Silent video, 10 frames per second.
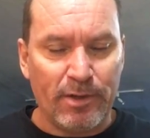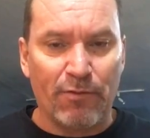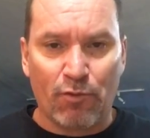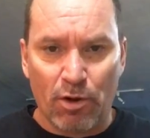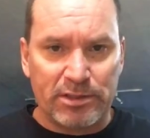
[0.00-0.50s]

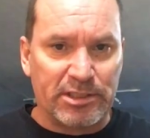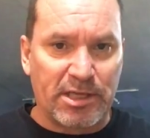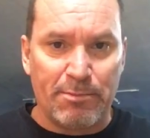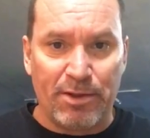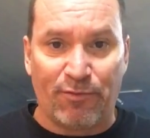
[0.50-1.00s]
Of course, this
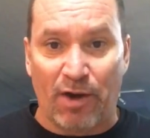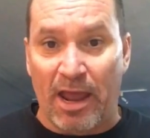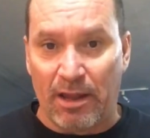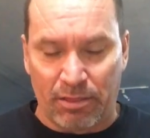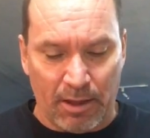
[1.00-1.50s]
can be for
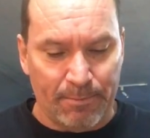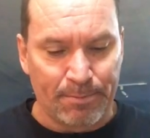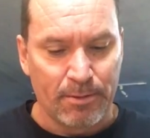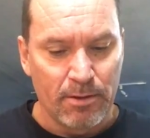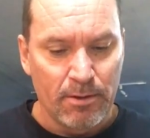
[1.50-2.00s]
anything.
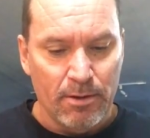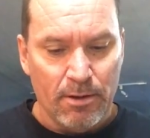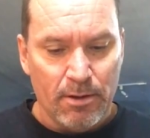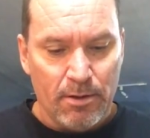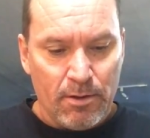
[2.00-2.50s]

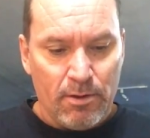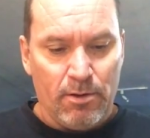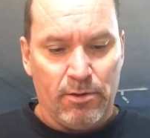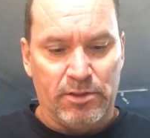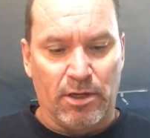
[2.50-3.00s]

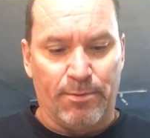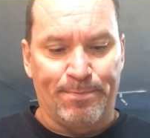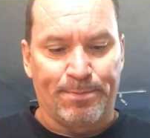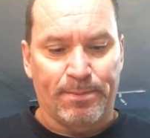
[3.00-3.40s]
So,